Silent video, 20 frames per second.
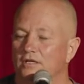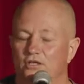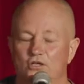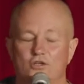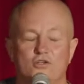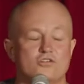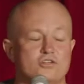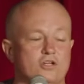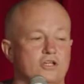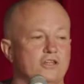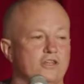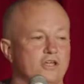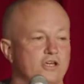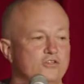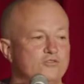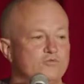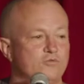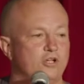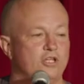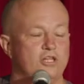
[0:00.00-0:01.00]
Usually at
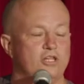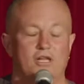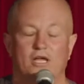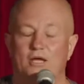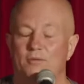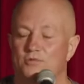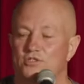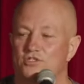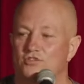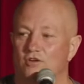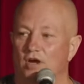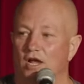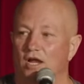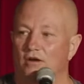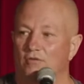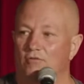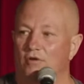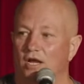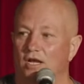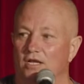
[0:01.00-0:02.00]
those Reclaim
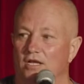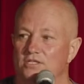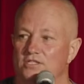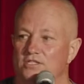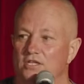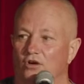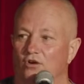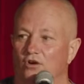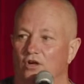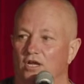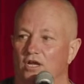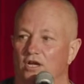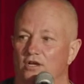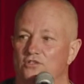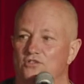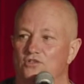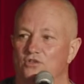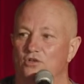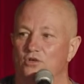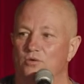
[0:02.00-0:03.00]
Australia rallies that I go
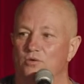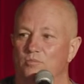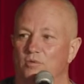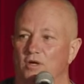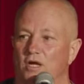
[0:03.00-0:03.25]
to.